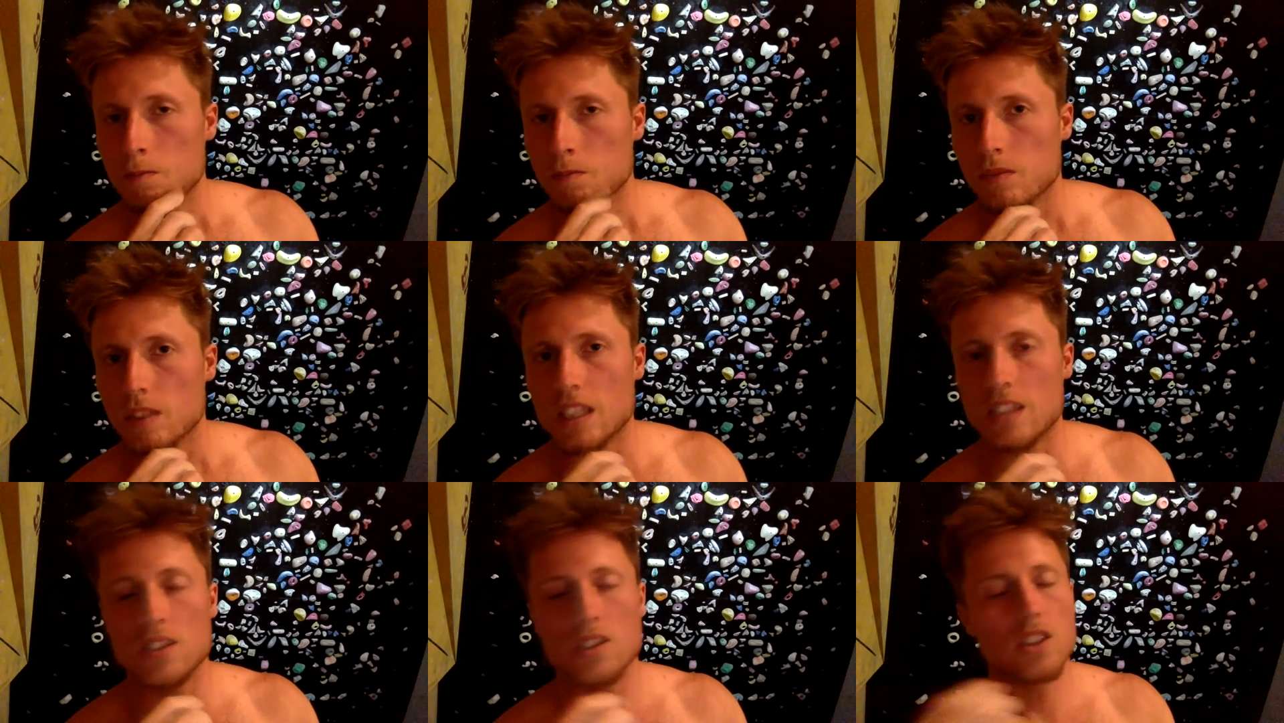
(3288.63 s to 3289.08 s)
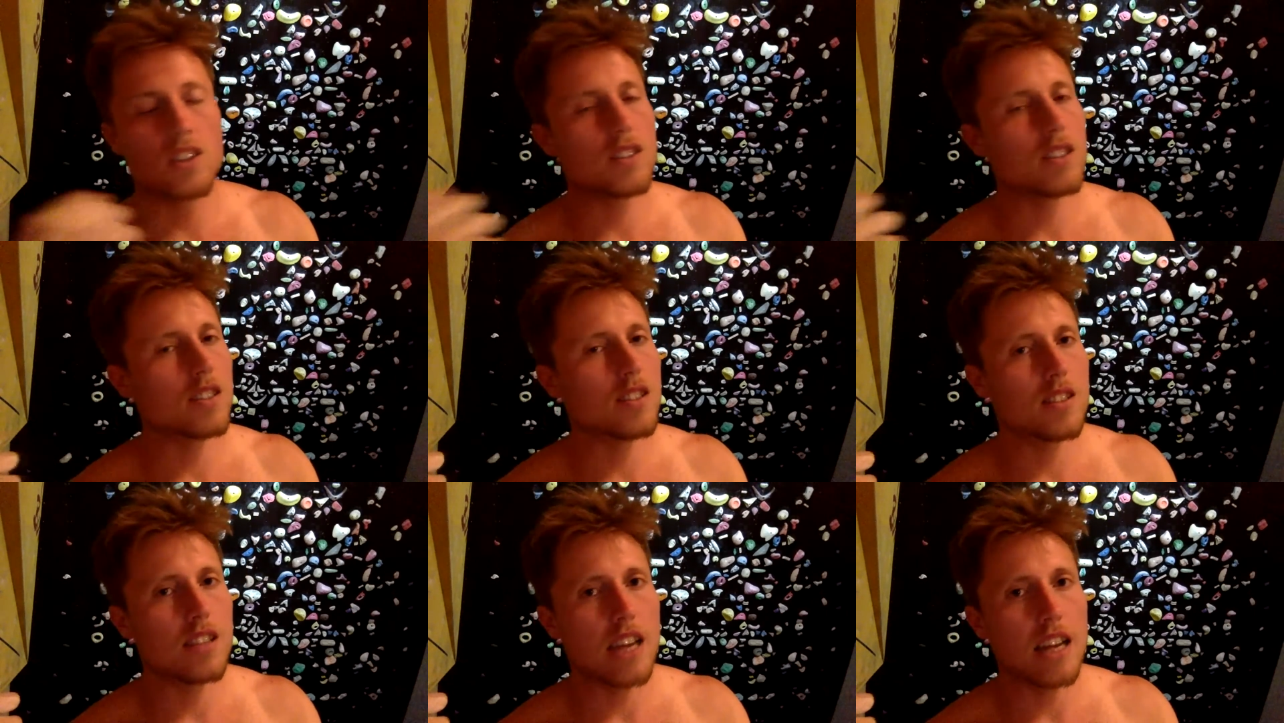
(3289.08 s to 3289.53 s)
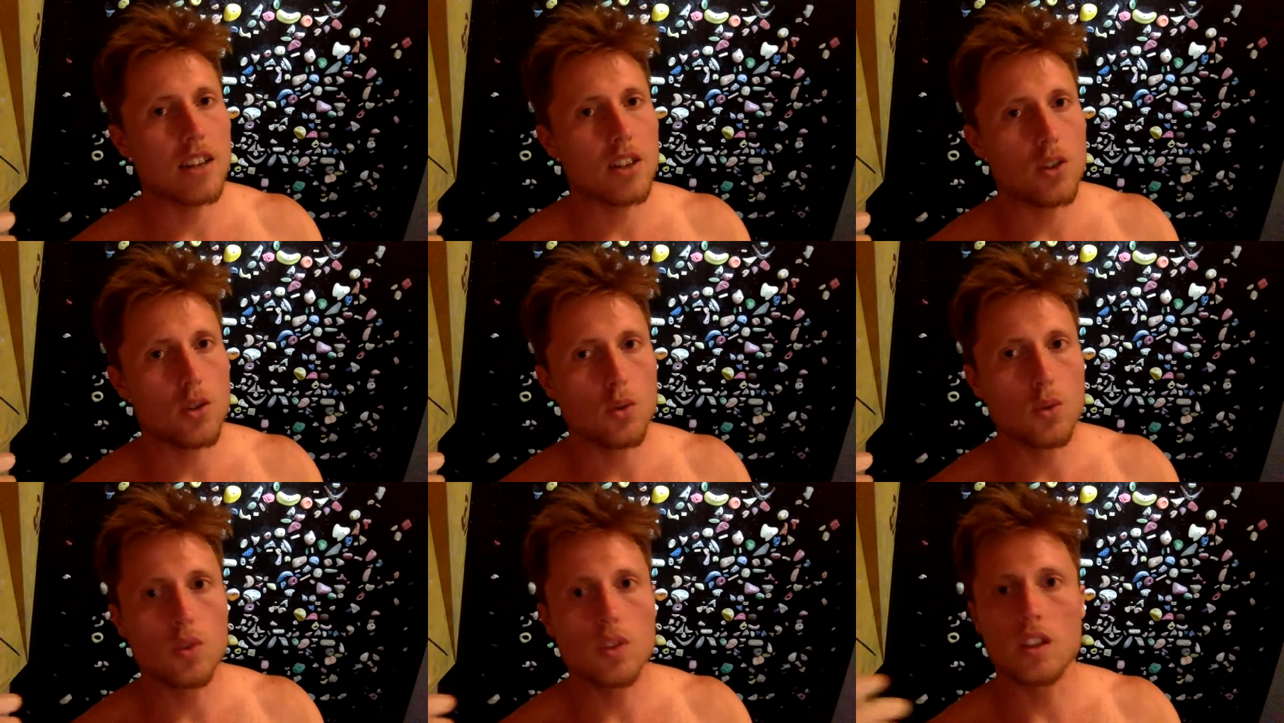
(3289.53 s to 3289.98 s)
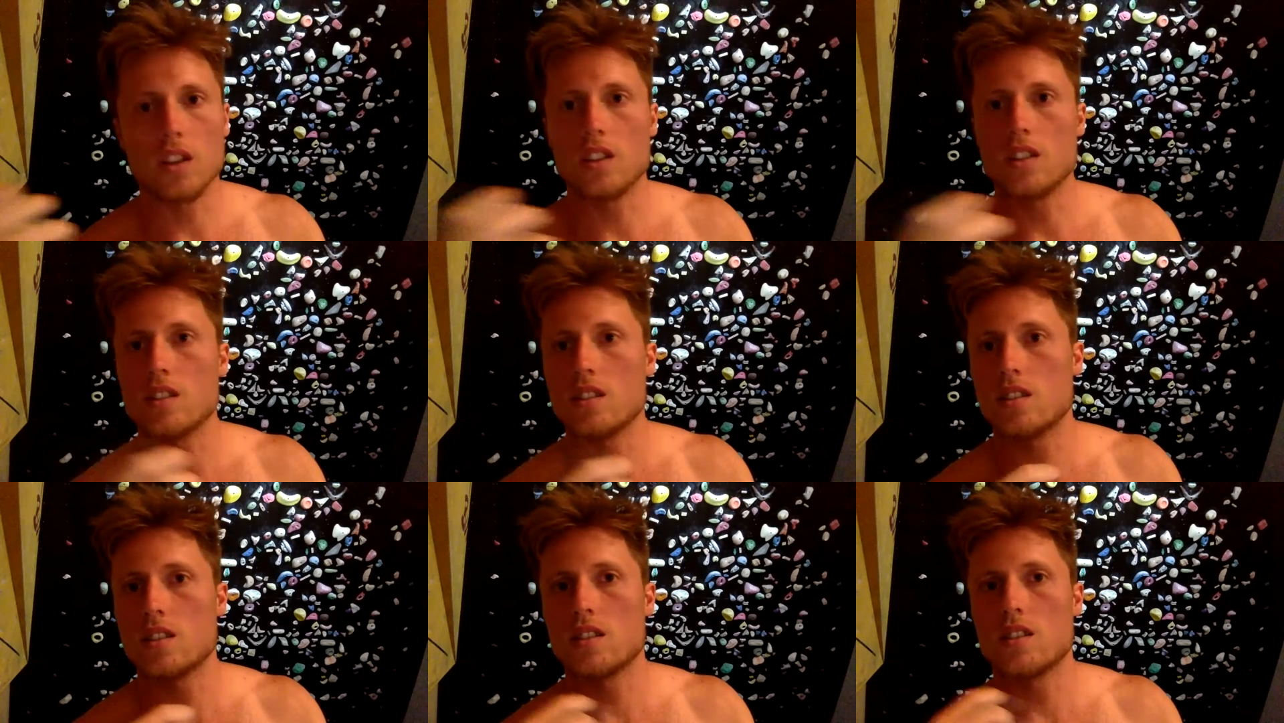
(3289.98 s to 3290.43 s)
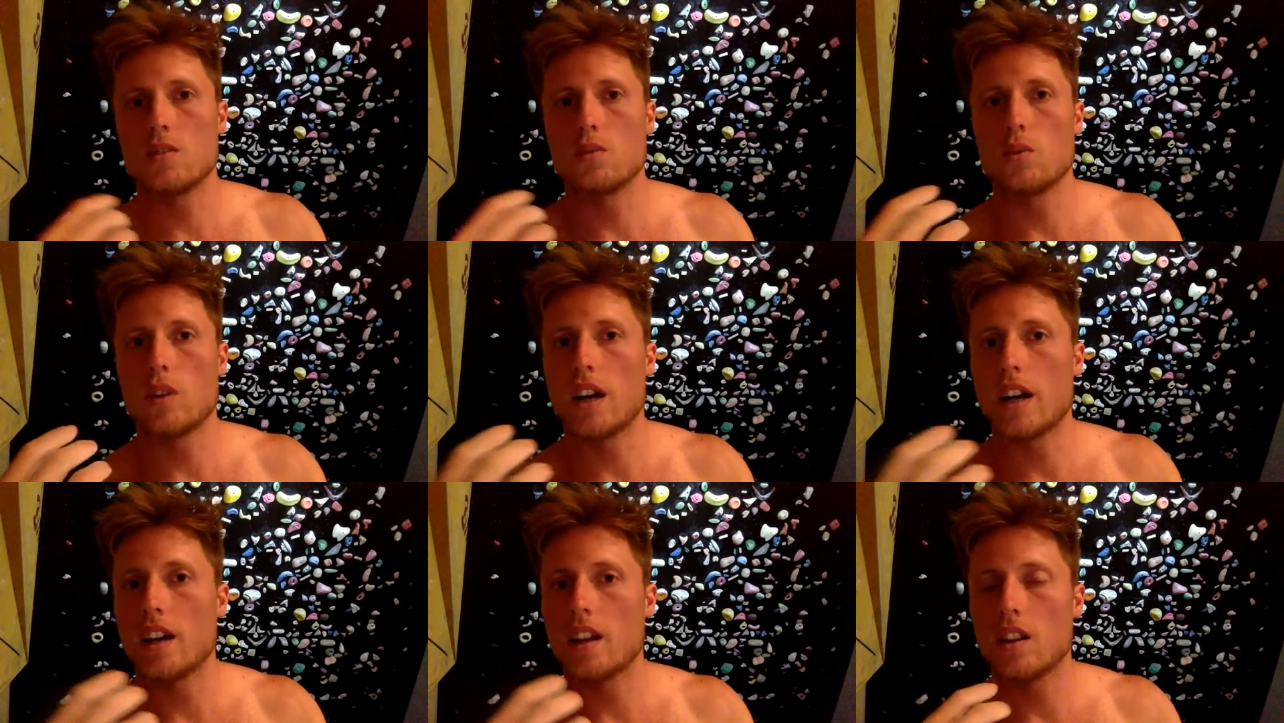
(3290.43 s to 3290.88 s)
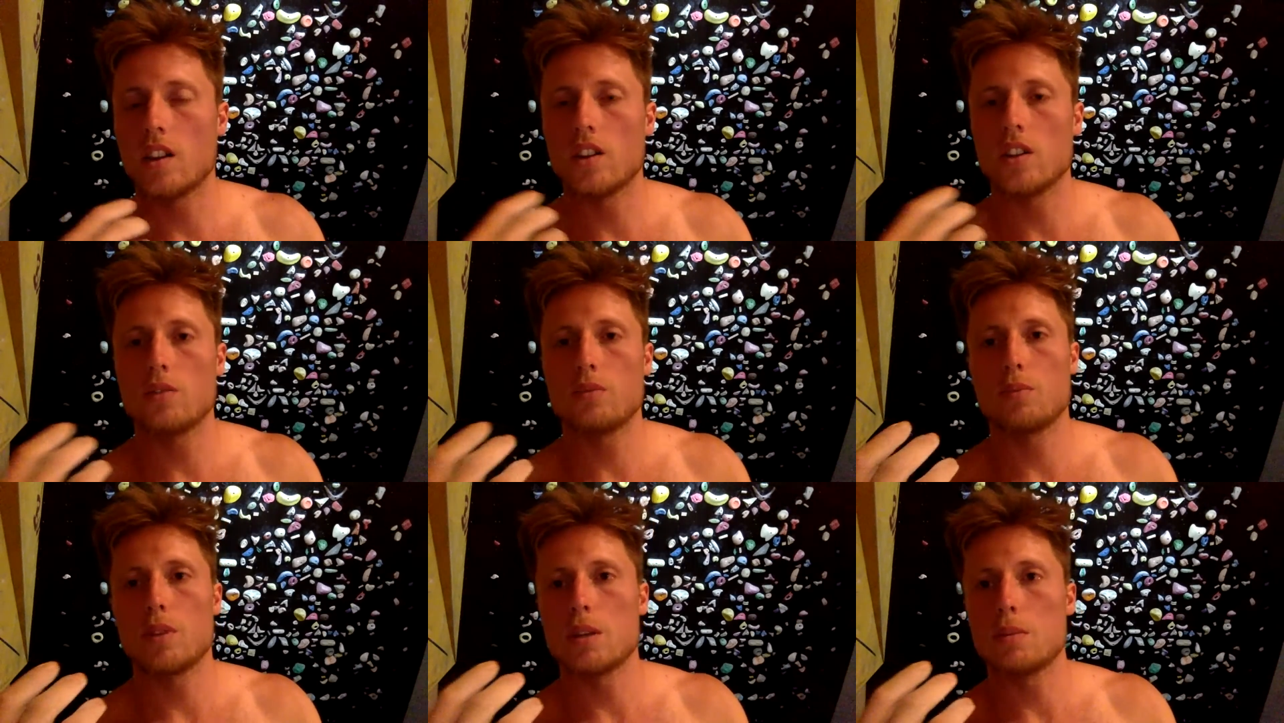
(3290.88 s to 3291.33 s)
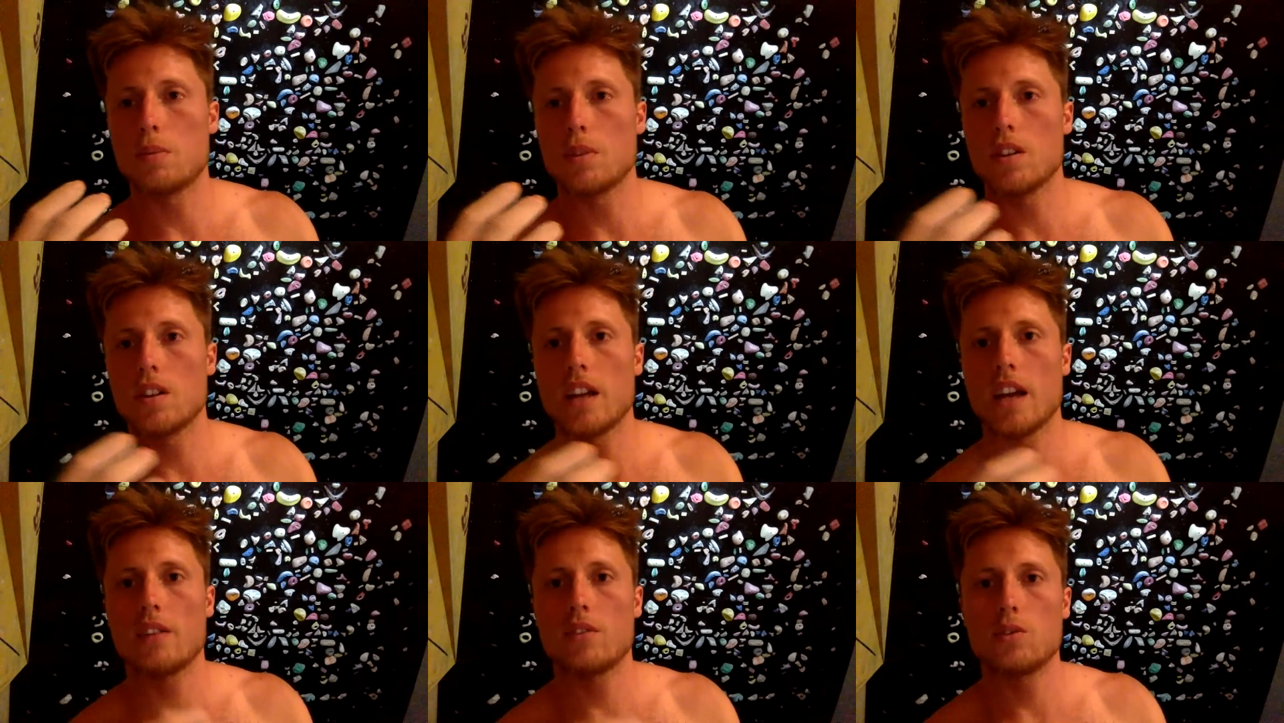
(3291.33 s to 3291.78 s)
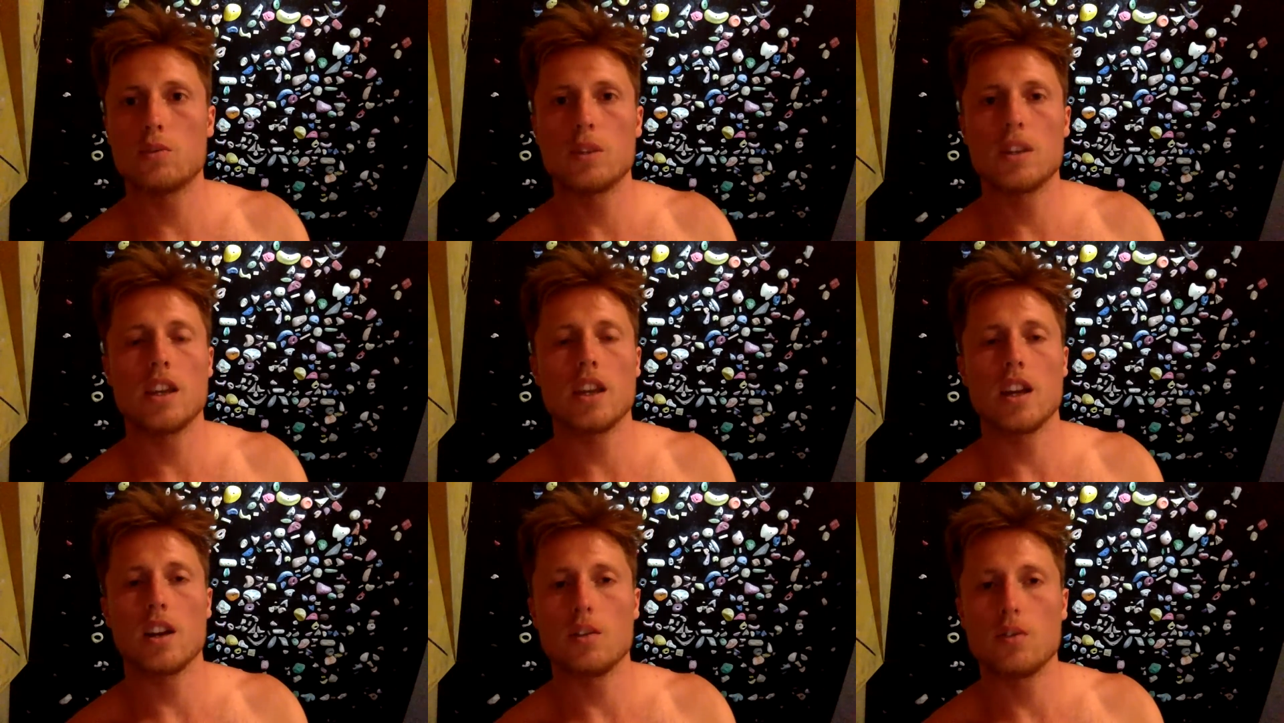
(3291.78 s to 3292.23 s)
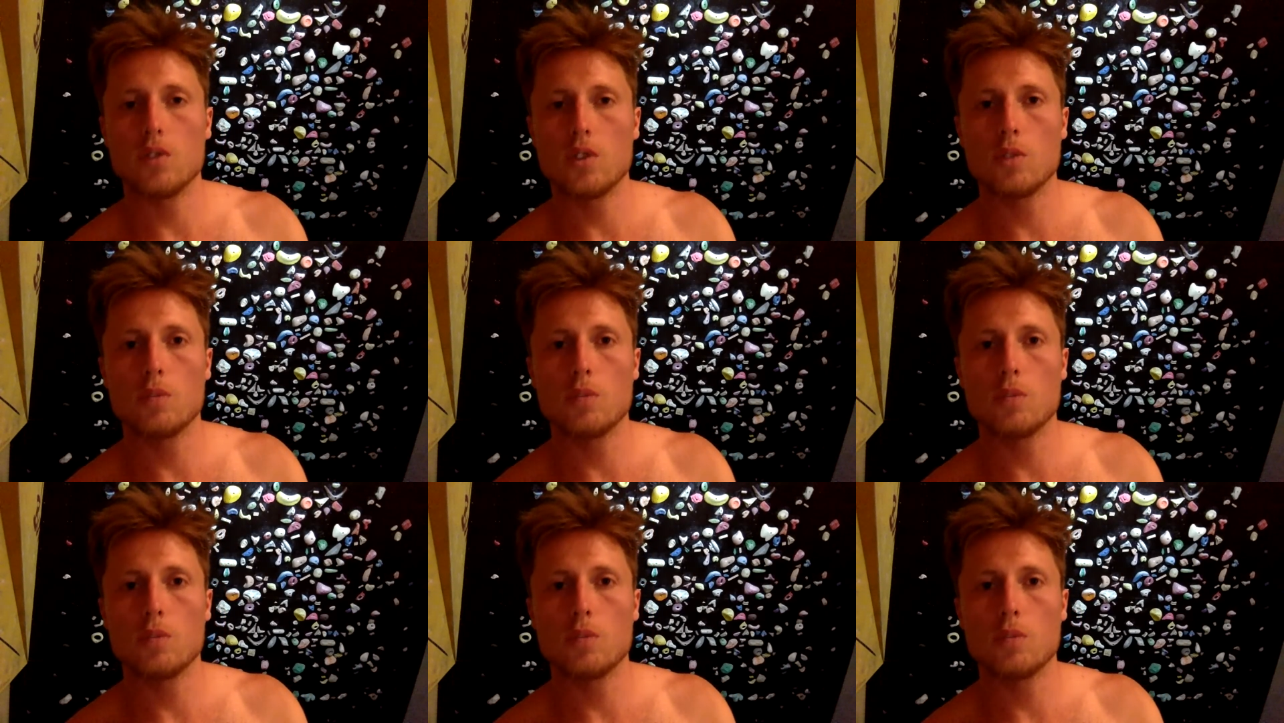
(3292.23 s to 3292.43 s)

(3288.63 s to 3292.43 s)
It's just a sad truth, and this is why a lot of people have to be careful,